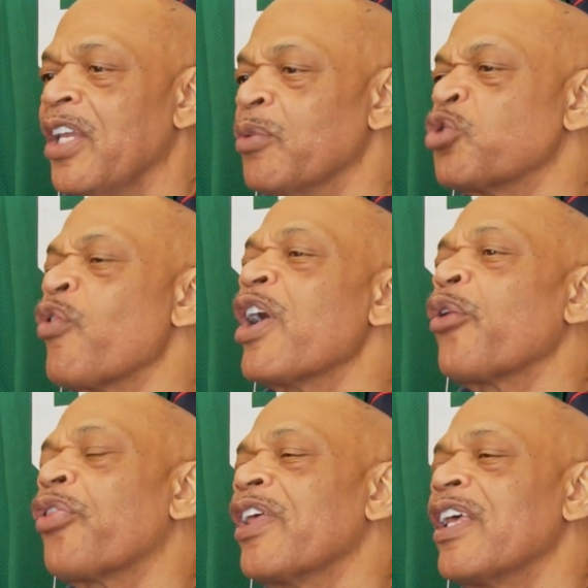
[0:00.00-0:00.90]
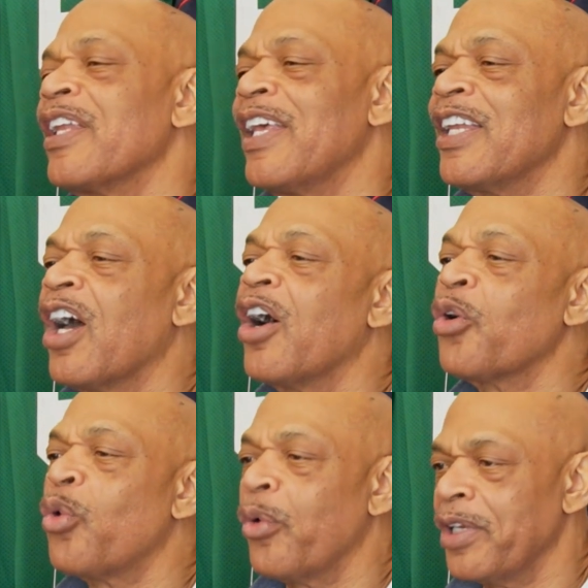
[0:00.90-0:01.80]
was rail thin and
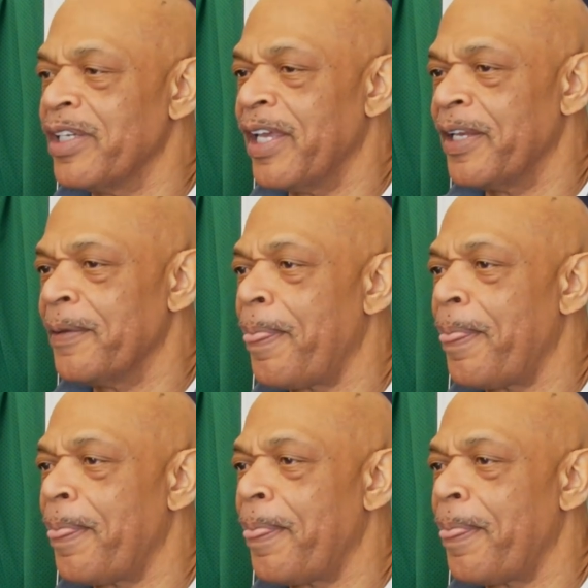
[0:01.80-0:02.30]
uncoordinated.